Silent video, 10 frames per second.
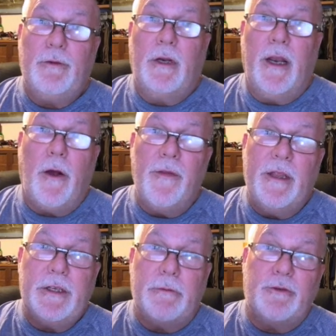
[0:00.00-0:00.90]
click on the
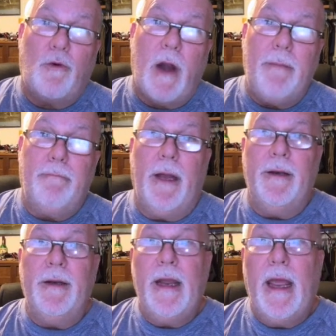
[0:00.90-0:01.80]
subscribe
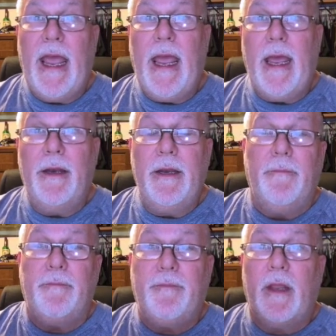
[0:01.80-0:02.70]
button and
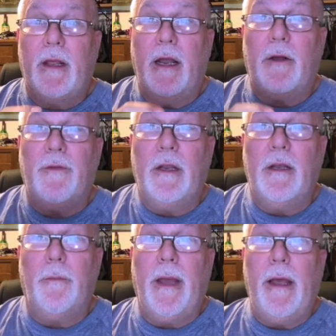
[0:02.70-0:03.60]
click on the
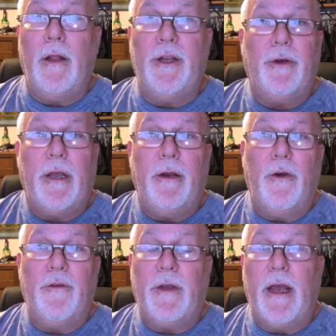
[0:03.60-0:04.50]
little bell and you'll get
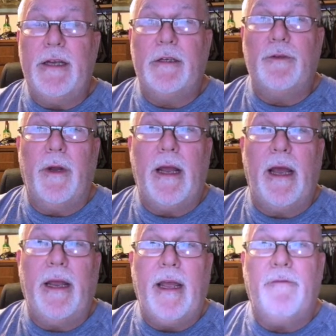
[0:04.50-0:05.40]
notifications when
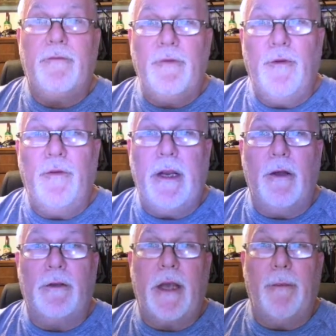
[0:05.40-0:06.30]
I have new
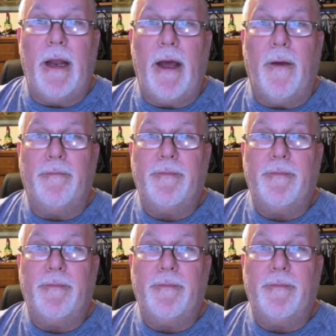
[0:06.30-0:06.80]
videos coming out.